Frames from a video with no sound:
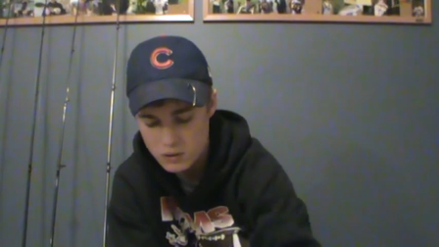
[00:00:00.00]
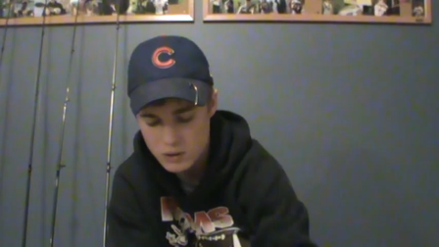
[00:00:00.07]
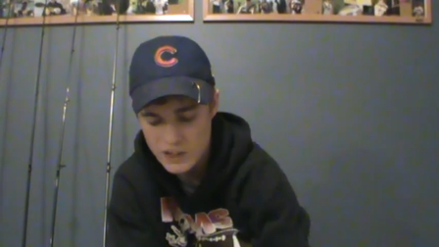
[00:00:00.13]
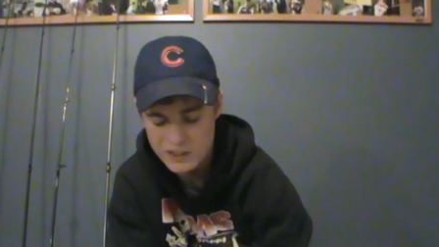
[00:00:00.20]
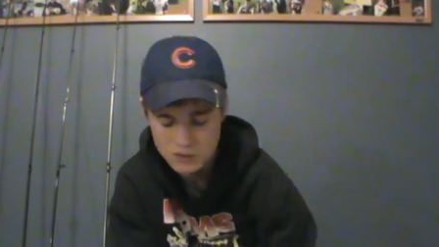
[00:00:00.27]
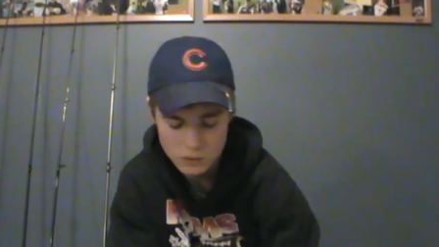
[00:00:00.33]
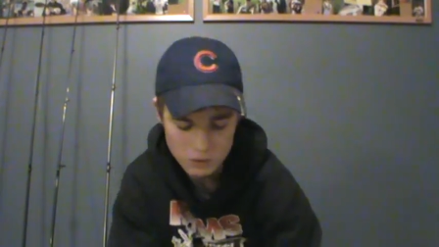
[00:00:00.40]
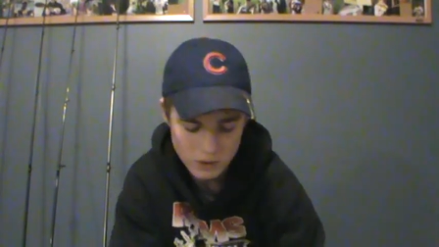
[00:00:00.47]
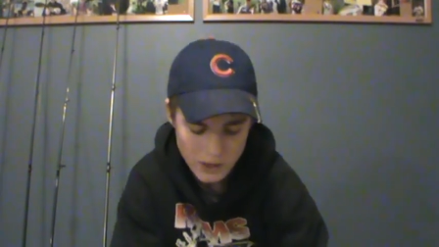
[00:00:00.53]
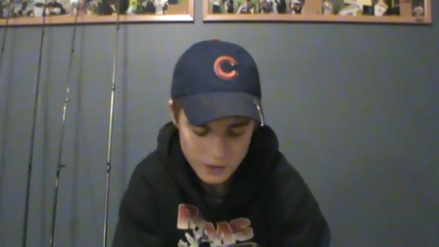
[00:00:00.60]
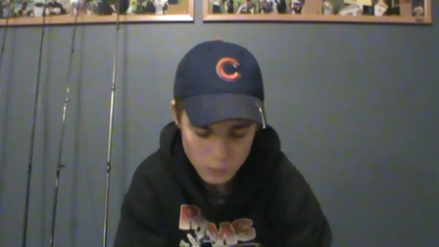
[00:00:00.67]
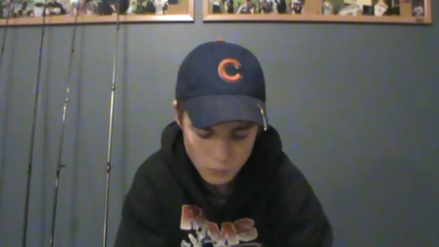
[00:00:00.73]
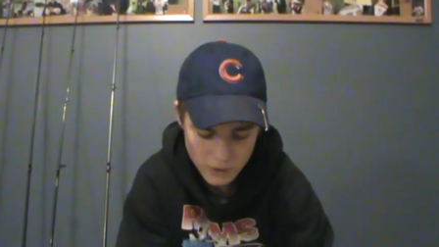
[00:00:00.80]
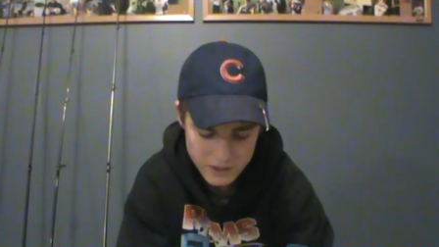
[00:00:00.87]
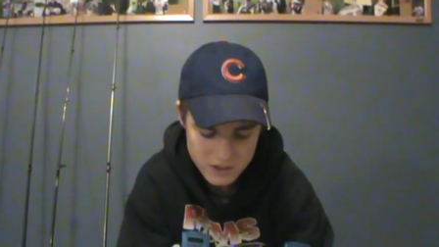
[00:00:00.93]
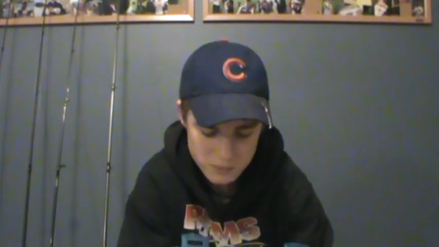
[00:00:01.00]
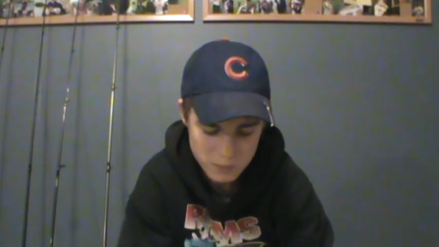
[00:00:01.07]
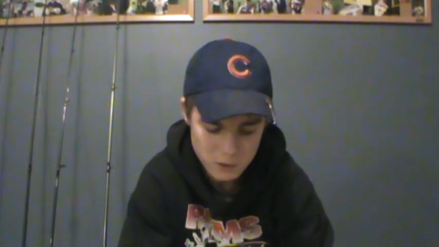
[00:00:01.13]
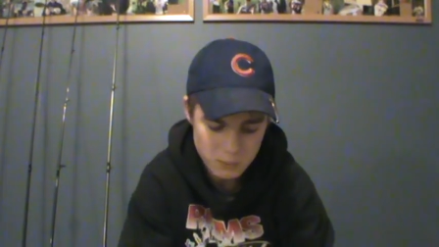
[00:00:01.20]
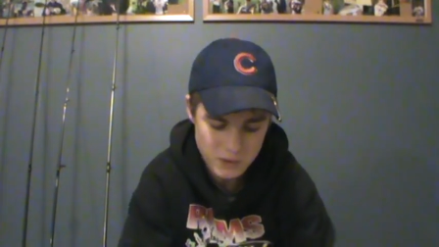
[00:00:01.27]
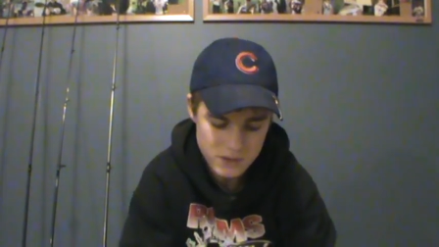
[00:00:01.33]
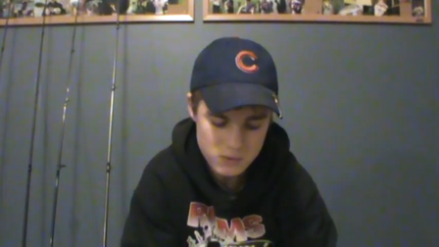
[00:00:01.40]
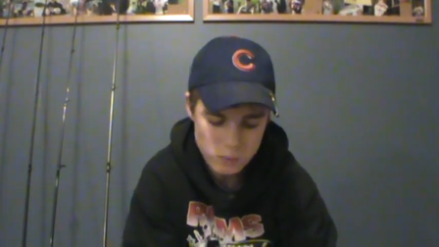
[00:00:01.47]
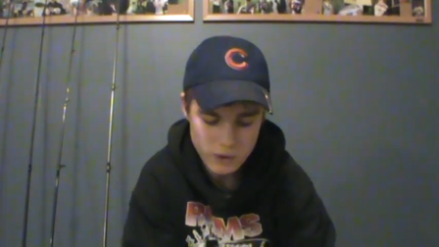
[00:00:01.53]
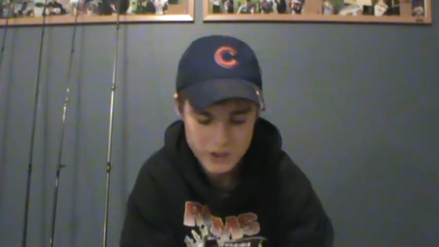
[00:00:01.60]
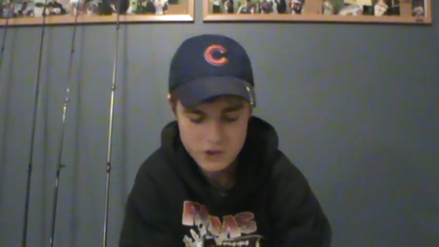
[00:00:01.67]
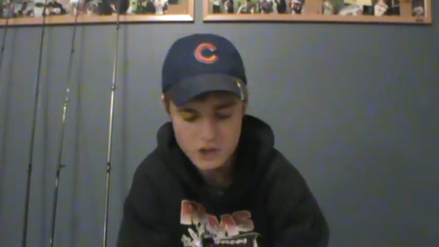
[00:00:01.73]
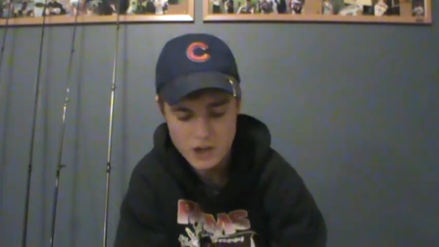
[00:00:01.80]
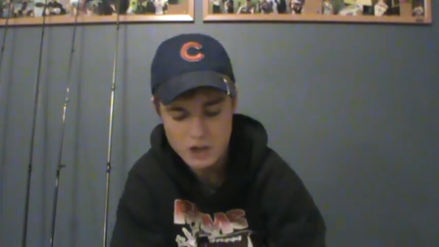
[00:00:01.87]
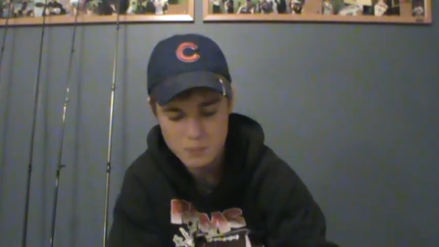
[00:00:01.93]
I throw a lot of white spinner baits, white
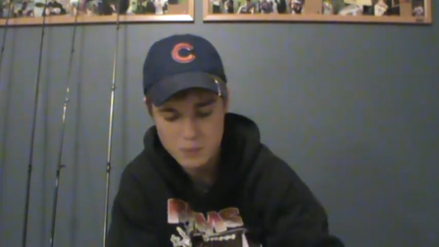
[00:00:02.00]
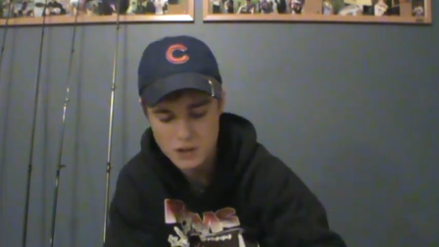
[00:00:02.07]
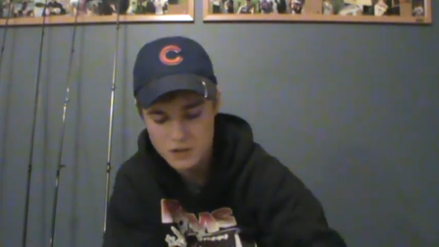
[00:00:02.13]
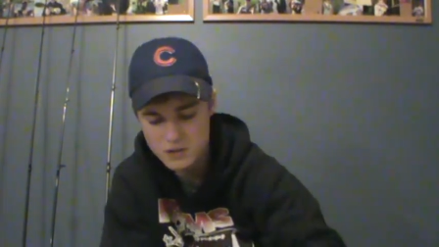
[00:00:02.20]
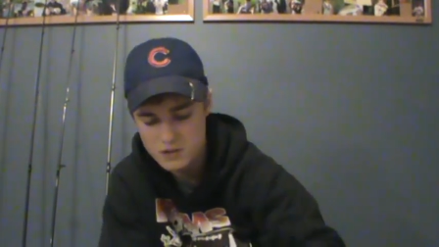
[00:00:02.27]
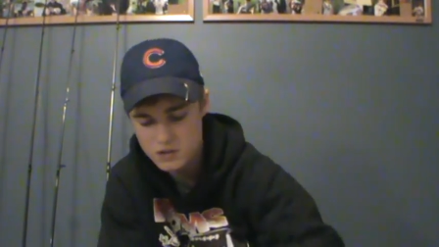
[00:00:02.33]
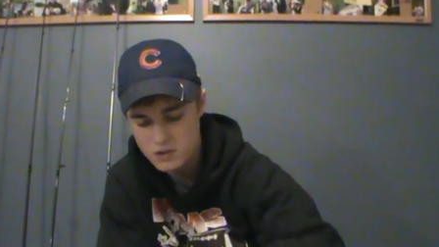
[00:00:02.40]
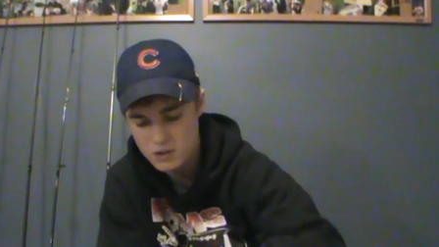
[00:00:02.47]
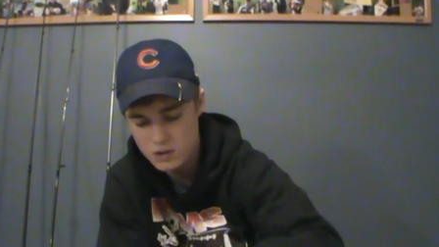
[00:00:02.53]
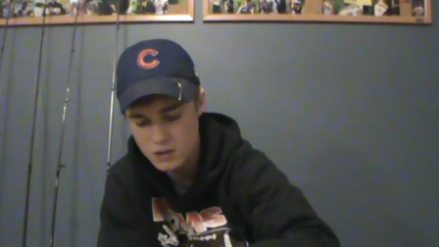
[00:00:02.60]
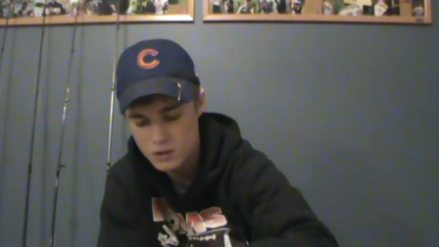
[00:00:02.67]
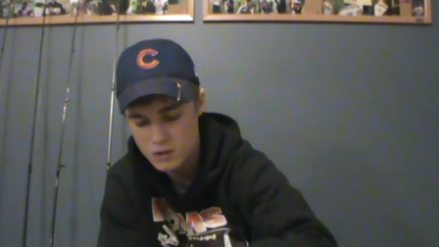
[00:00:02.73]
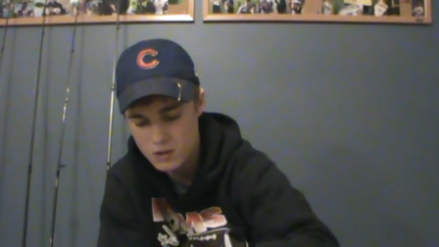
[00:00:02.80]
chatterbaits.